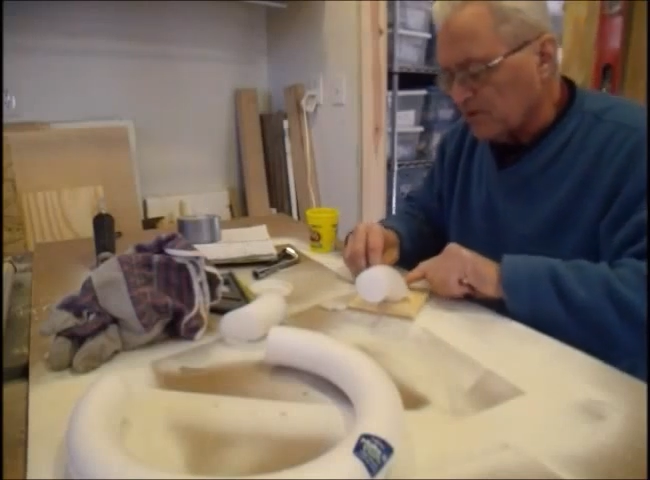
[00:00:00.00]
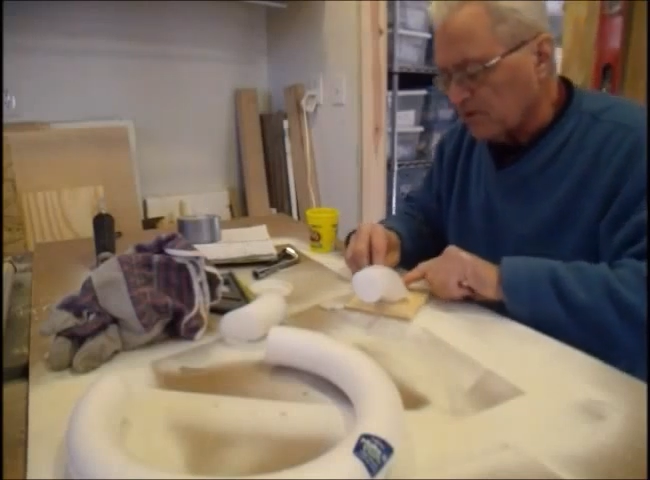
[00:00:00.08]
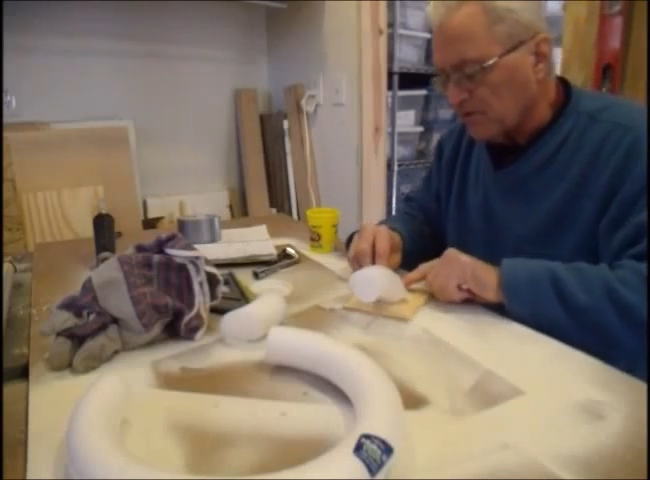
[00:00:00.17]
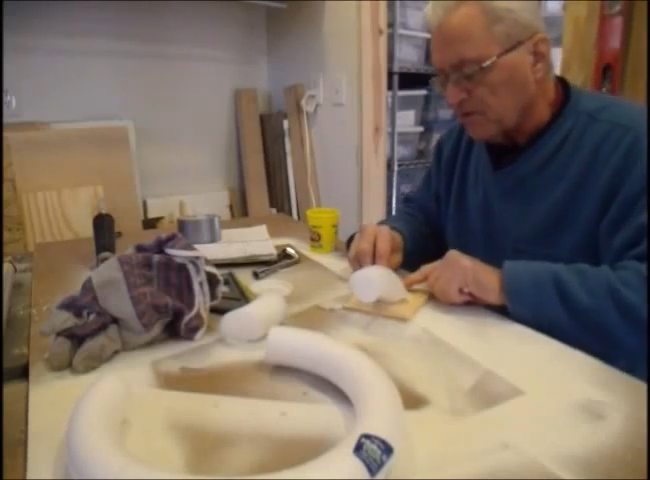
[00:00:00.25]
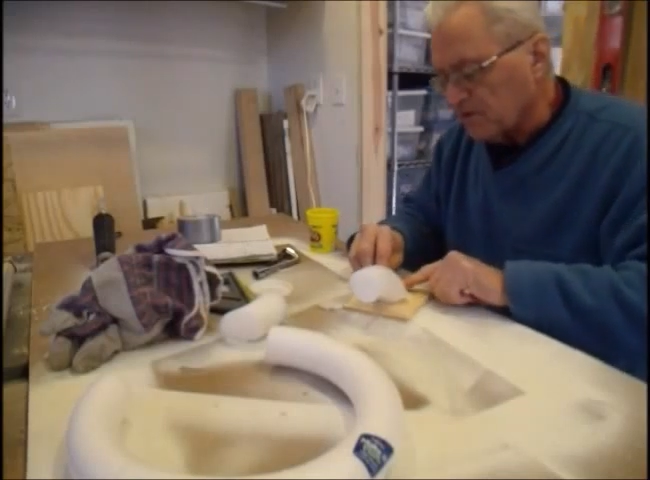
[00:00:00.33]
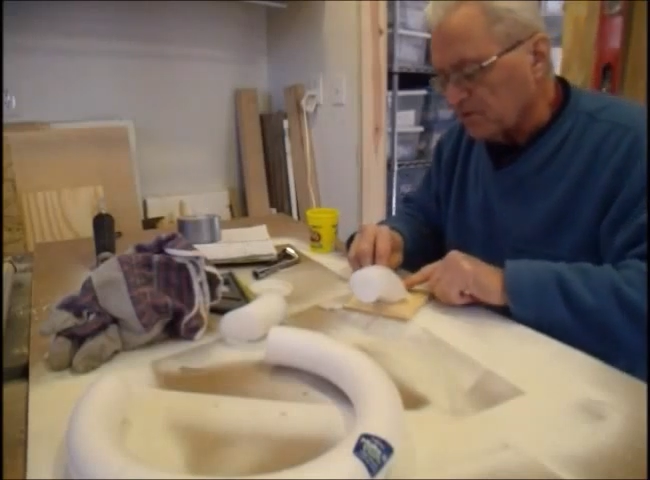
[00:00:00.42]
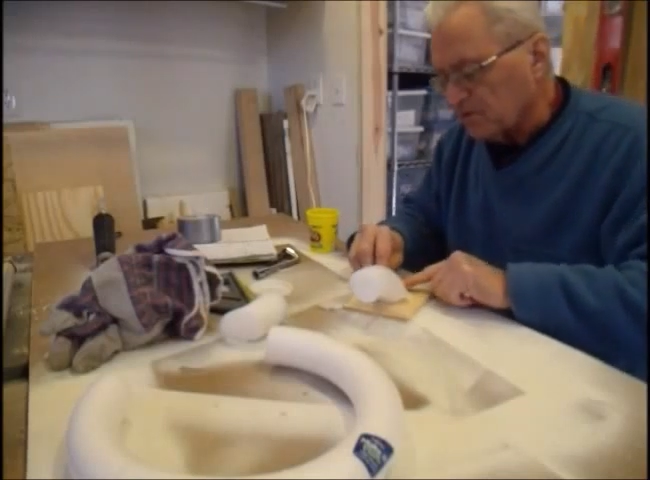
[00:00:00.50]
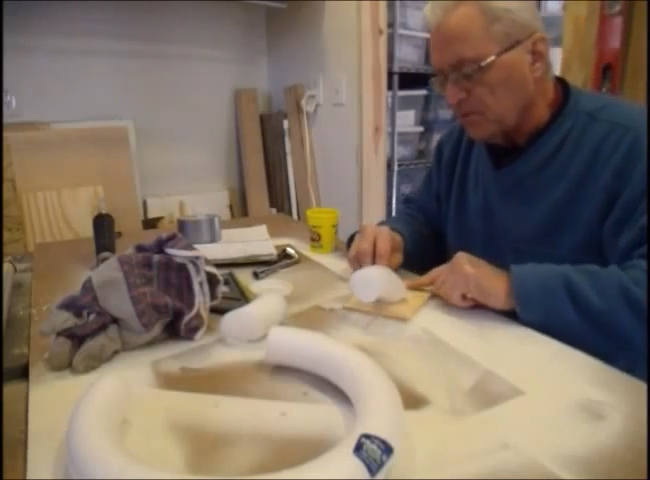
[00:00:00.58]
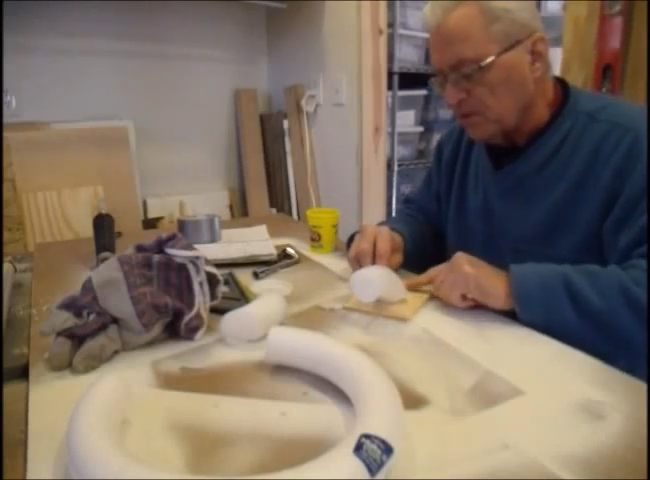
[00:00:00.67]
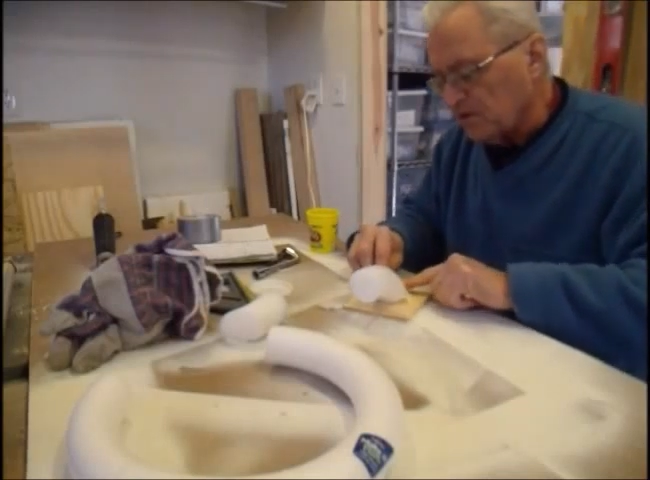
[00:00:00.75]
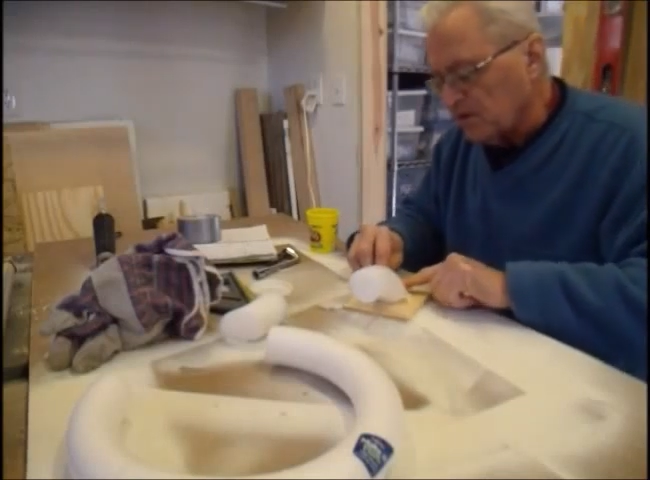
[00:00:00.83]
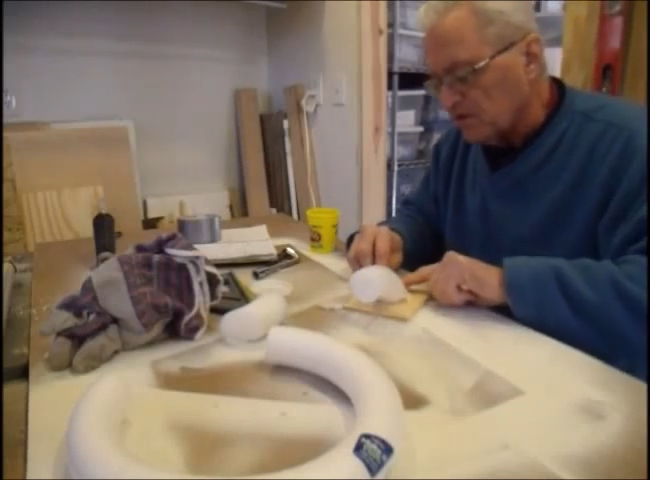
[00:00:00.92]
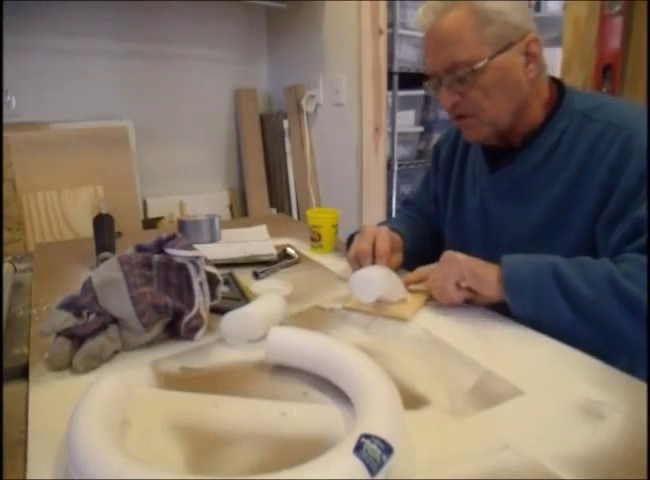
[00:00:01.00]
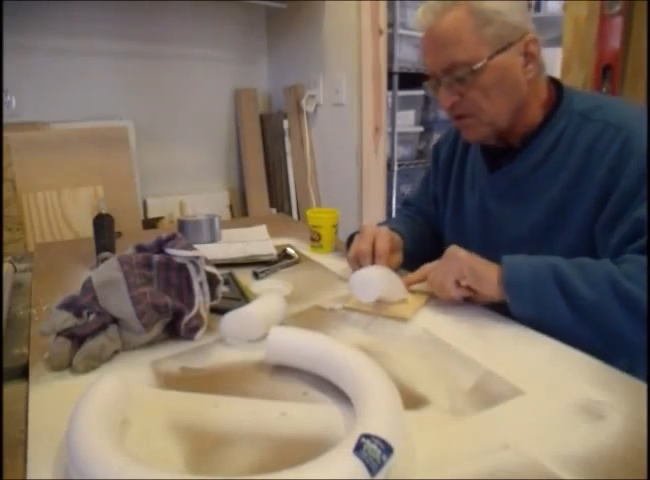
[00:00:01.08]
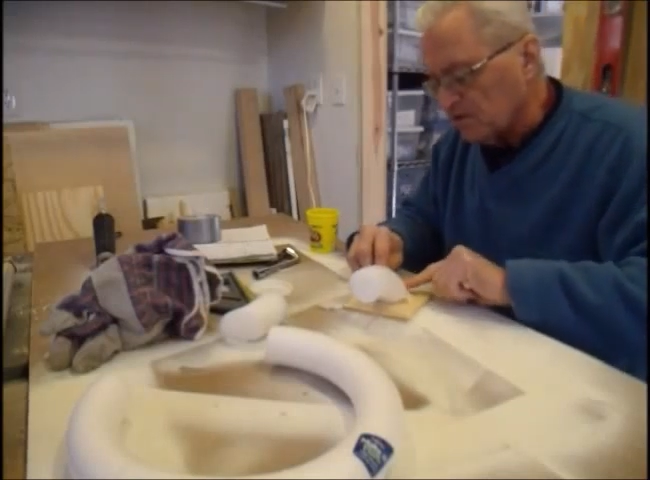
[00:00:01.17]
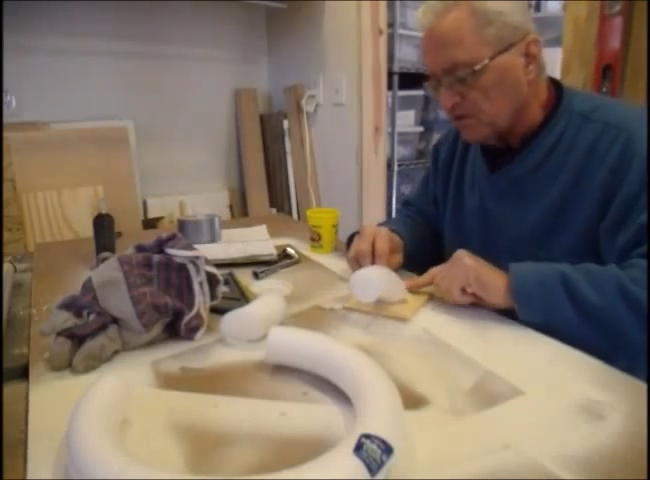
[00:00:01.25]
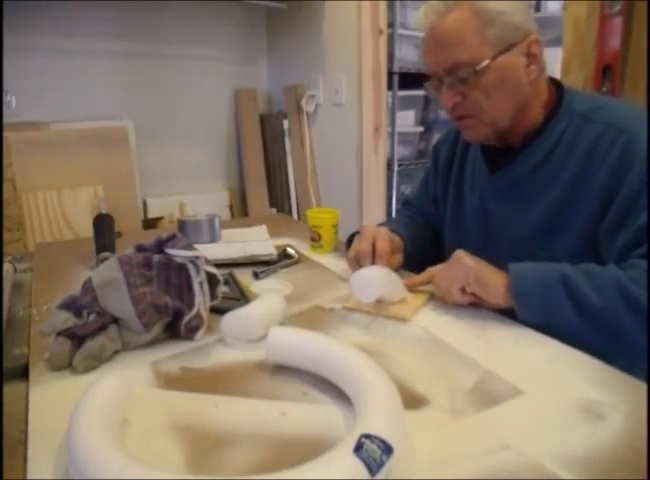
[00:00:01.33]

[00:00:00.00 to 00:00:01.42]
surface would be your